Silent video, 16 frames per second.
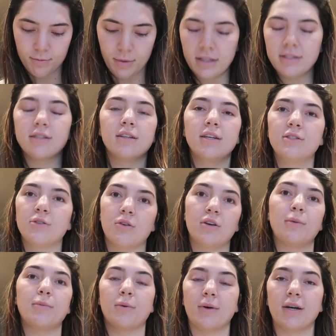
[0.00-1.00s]
Basically door
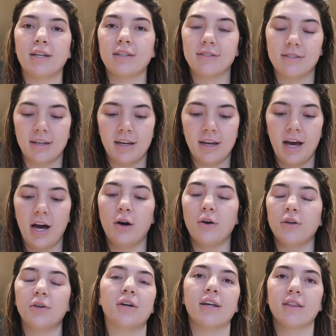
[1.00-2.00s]
number 1 is like how
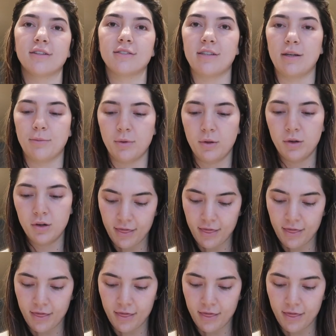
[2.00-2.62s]
you get the sample.